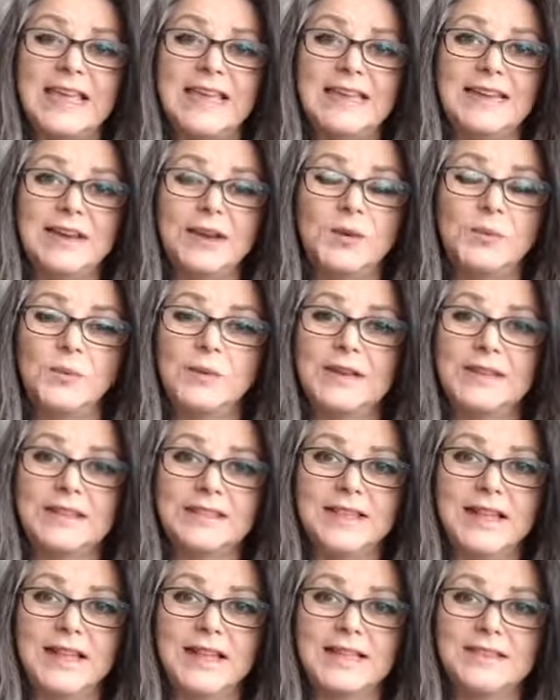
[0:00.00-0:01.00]
And I
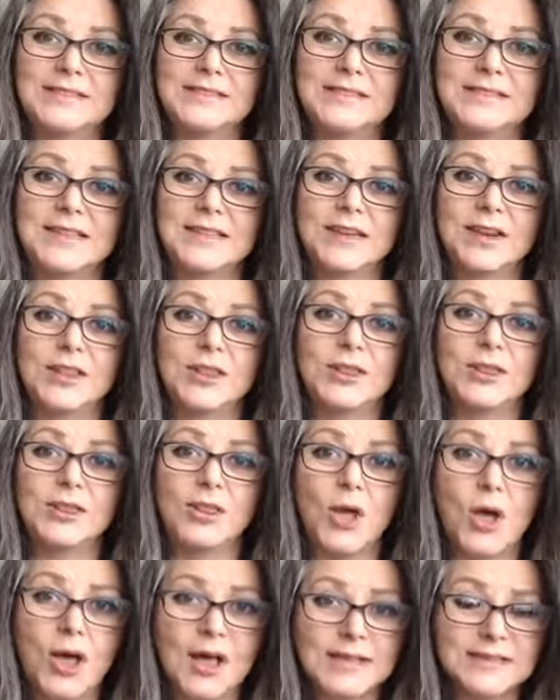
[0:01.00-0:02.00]
realized that a
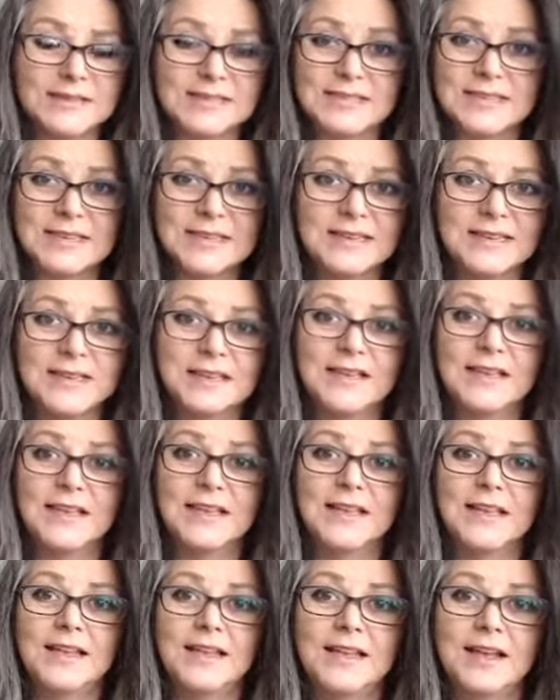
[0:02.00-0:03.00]
lot
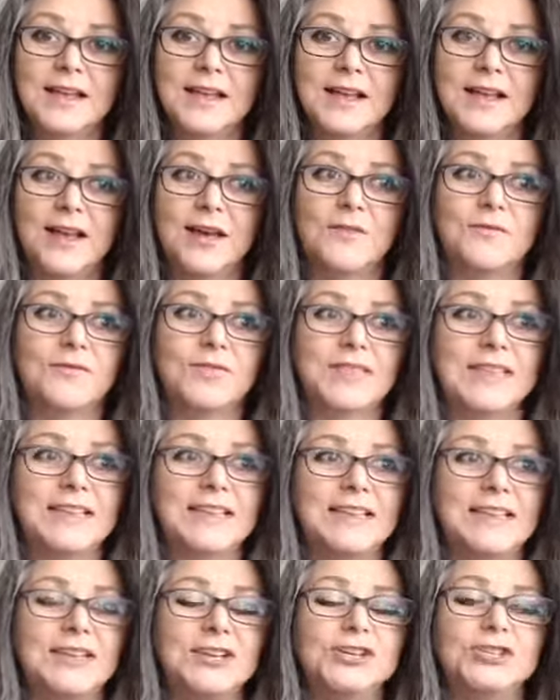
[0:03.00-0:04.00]
of
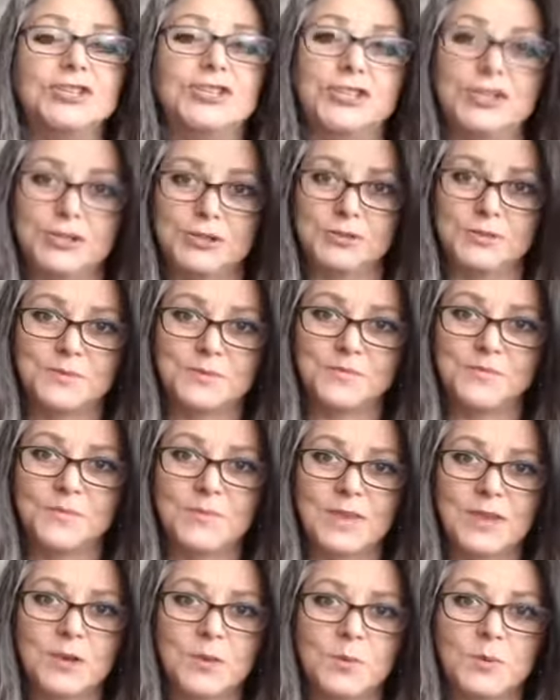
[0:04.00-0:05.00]
the issue
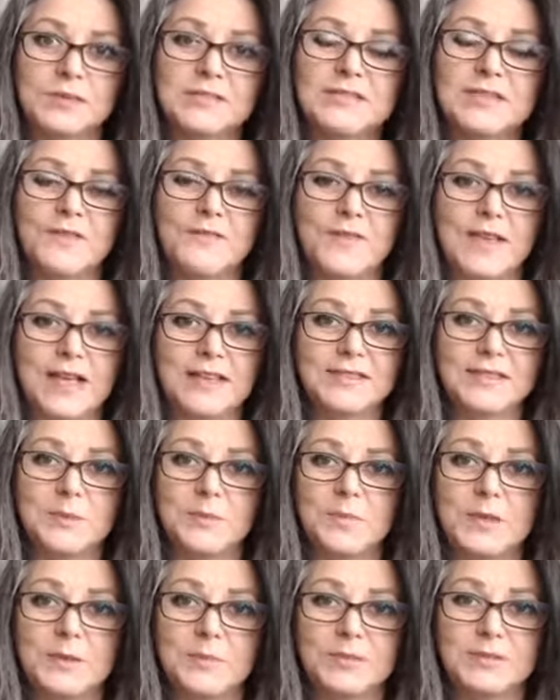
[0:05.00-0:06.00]
was the fact
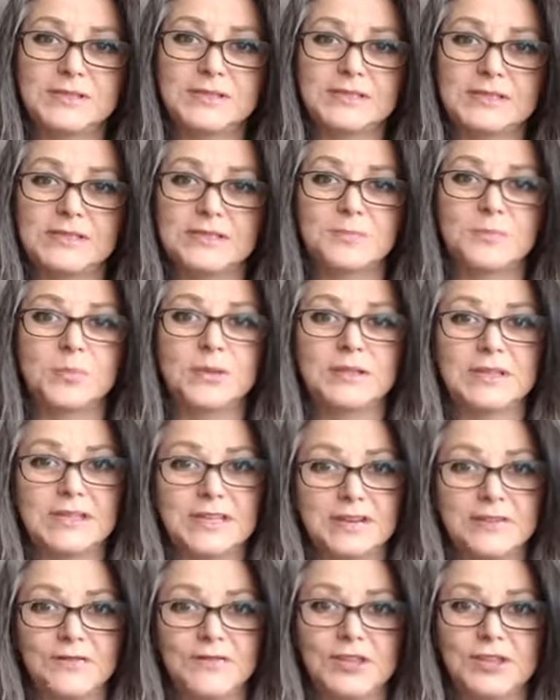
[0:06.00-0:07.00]
that people didn't
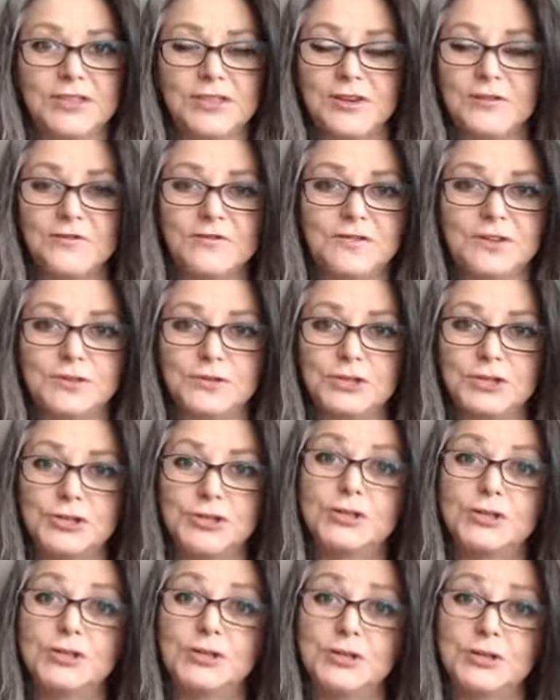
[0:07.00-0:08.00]
believe that their
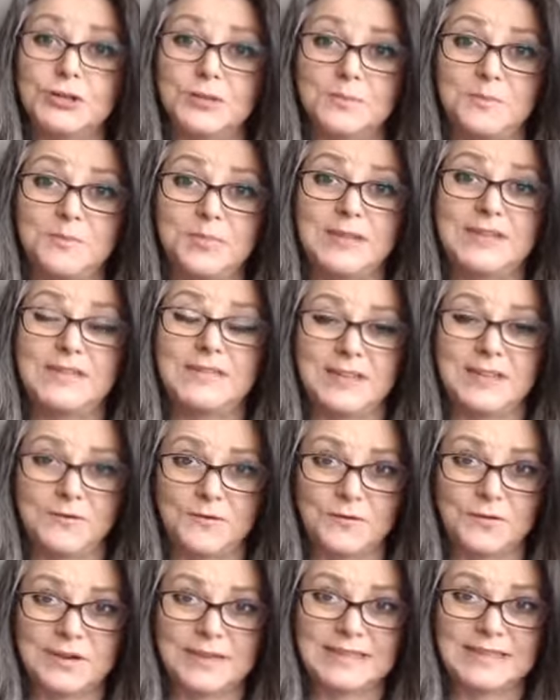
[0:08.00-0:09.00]
future could be
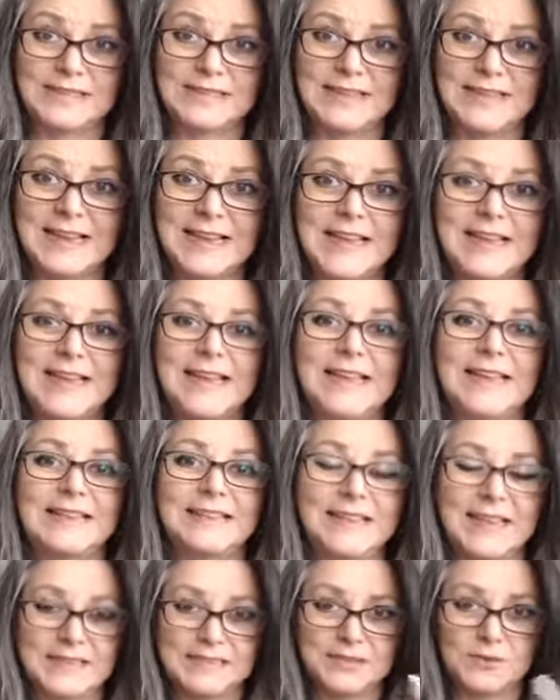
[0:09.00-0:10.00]
different.
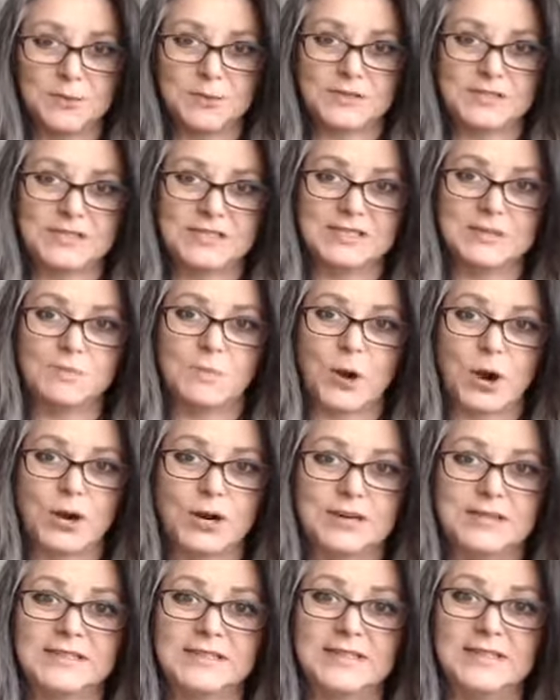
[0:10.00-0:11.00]
And that's what
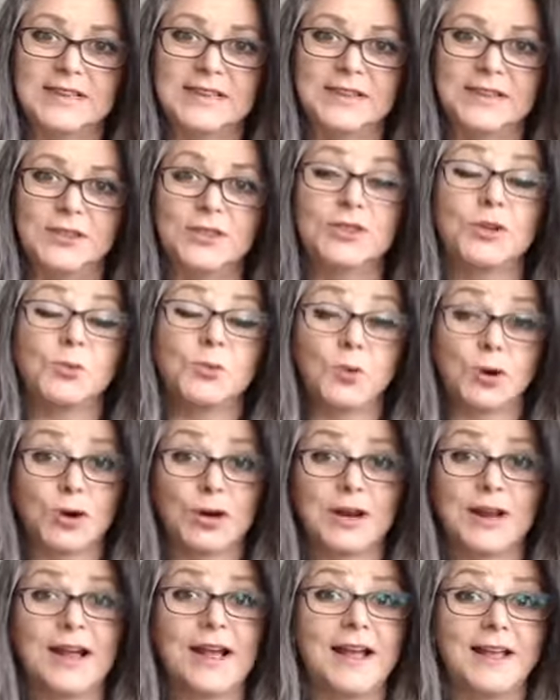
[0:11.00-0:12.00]
sparked the
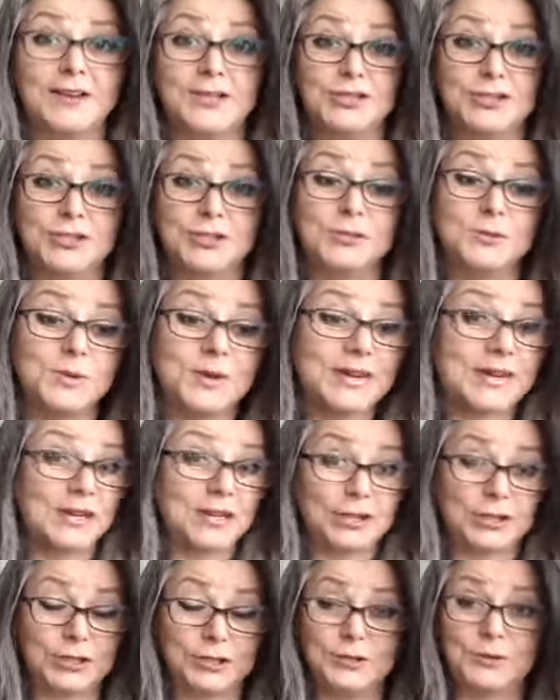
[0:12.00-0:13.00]
work I do,
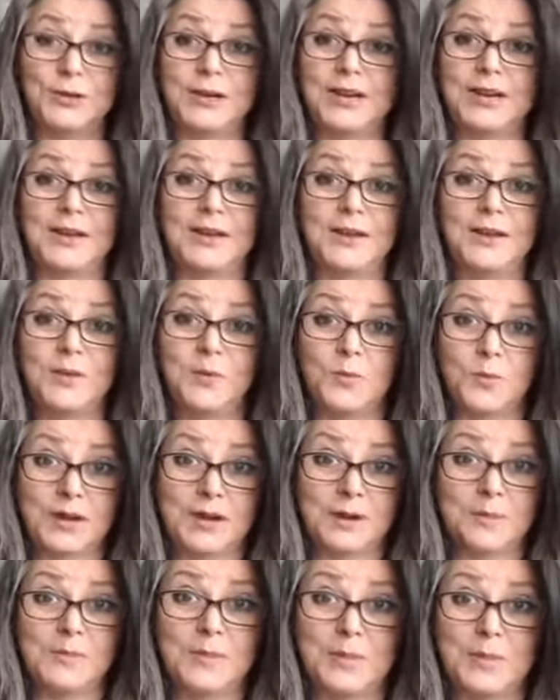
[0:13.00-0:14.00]
including
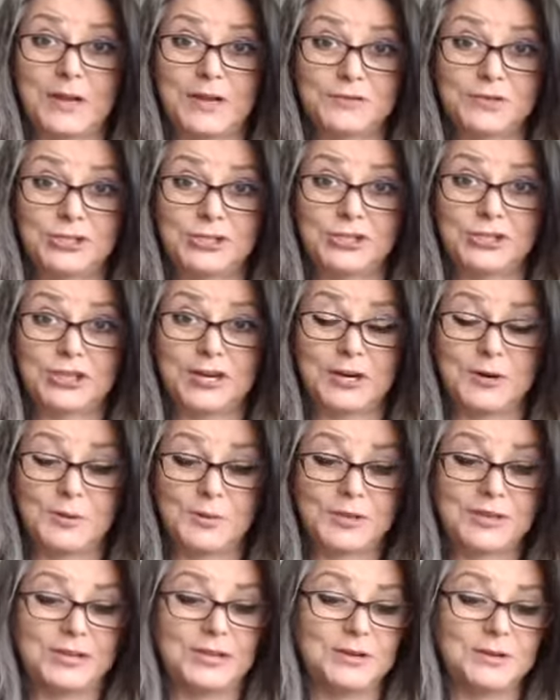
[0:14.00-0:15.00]
what I'm about to share
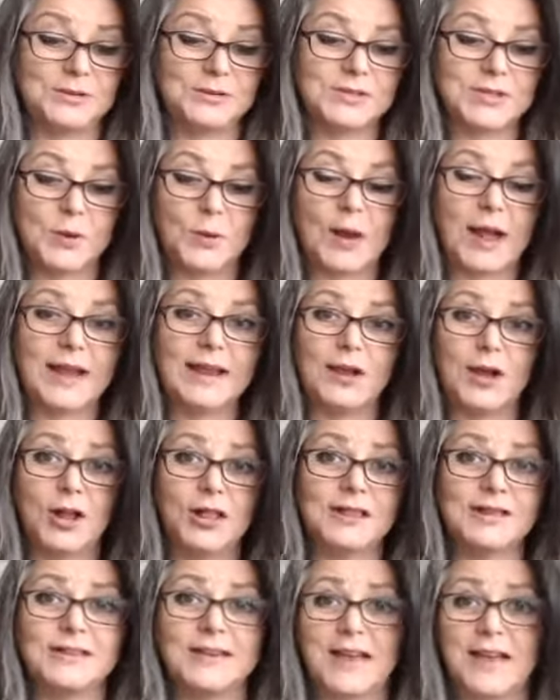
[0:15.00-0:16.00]
with you. So I
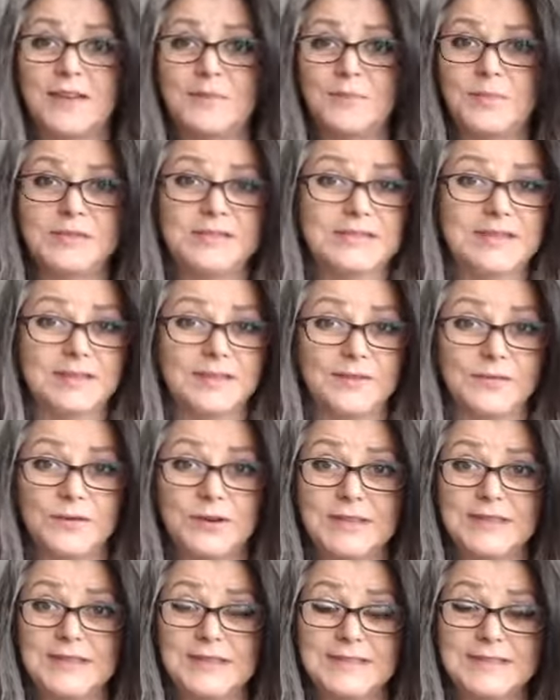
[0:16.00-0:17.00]
call it, I've been
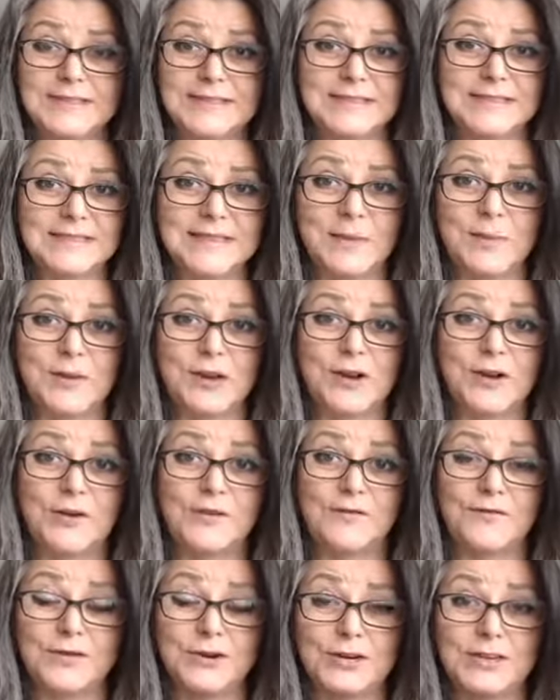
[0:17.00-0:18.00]
delivering this in
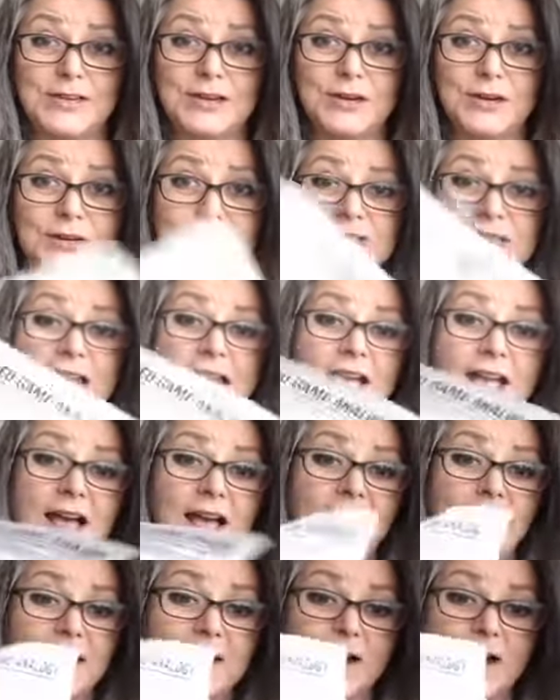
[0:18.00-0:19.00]
seminar for years,
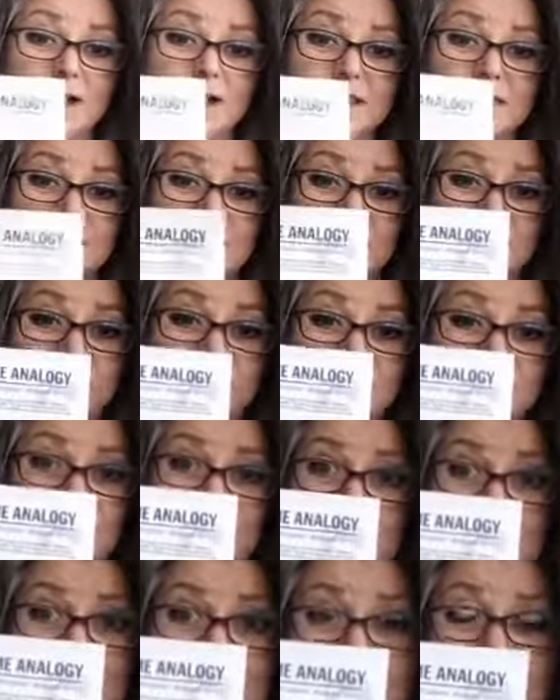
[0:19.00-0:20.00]
I call it the
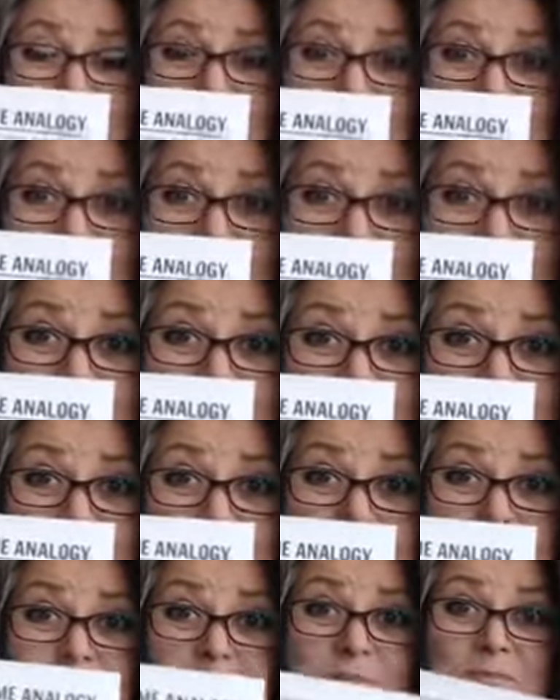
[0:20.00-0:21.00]
video game
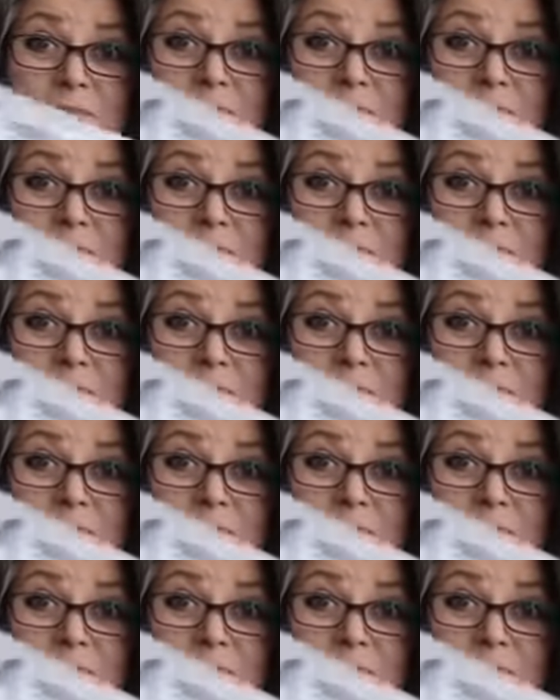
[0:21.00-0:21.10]
analogy.